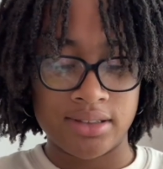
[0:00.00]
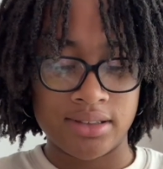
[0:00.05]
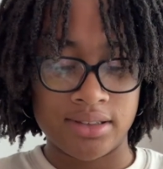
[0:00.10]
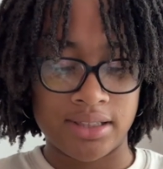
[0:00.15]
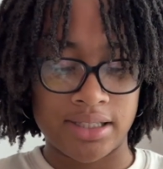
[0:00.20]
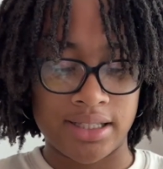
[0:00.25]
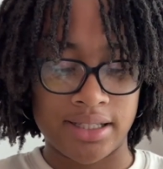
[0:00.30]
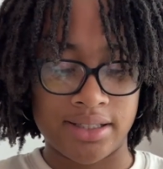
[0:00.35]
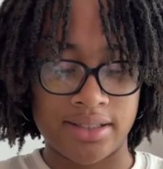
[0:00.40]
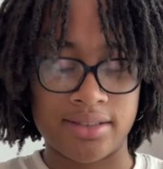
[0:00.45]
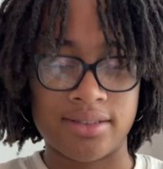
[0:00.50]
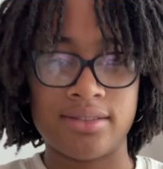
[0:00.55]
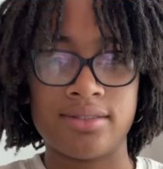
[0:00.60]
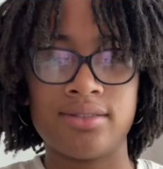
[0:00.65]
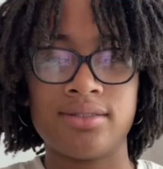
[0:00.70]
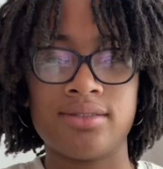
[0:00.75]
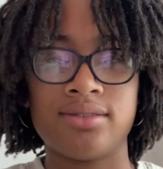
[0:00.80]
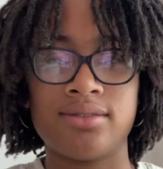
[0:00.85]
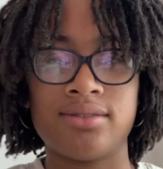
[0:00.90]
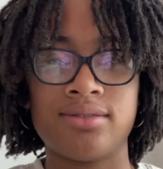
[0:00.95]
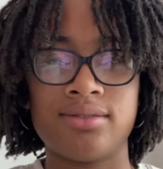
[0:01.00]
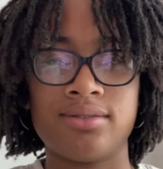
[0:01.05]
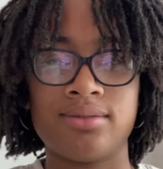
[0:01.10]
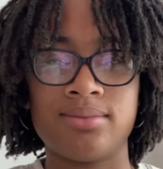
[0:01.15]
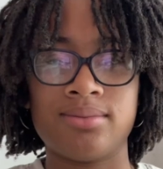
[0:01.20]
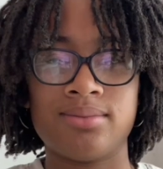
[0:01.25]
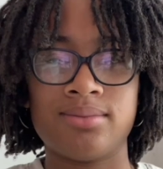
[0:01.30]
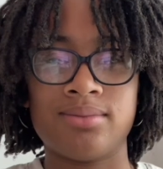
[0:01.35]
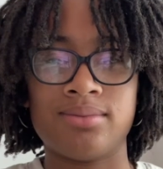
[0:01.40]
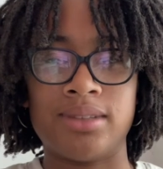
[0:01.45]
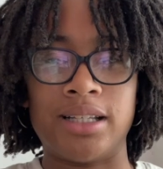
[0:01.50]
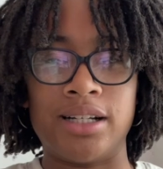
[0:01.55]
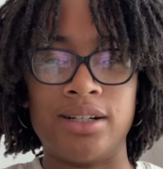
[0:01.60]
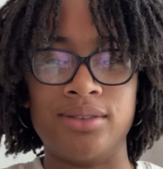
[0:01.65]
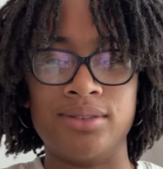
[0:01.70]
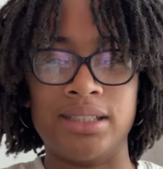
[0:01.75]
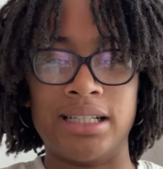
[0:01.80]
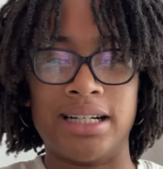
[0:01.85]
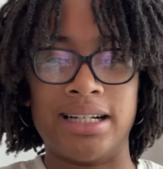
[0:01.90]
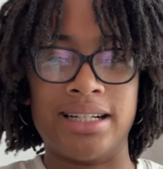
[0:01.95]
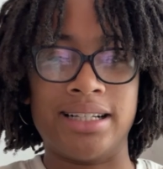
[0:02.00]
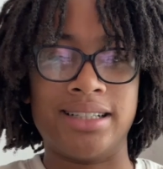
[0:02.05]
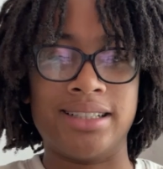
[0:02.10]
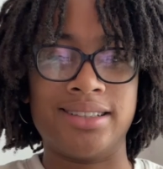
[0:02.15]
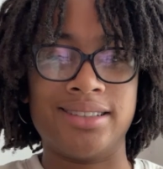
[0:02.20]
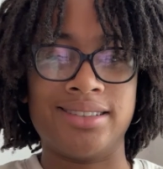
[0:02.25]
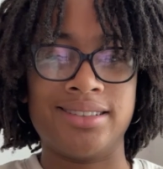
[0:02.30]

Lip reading: they don't die.